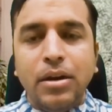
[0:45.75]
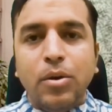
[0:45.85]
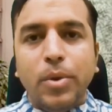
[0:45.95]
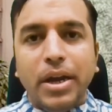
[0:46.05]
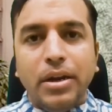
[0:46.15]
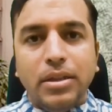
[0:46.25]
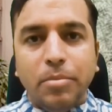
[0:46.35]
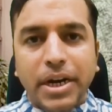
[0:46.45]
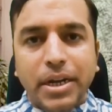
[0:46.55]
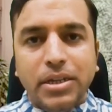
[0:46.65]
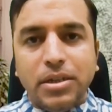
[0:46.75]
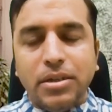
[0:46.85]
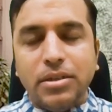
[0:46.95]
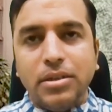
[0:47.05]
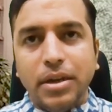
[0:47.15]
when the
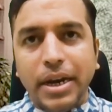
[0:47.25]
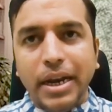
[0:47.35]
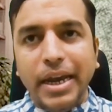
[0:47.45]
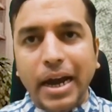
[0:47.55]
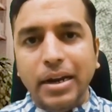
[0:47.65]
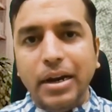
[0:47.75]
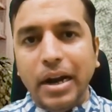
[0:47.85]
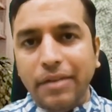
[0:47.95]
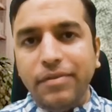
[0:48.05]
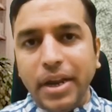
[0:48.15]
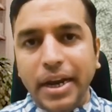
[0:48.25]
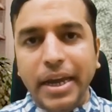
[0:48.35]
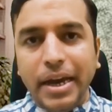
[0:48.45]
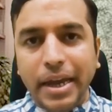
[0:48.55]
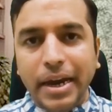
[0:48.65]
Britishers really hadn't left
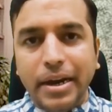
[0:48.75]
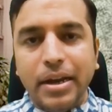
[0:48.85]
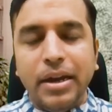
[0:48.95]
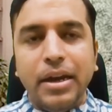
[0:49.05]
India yet,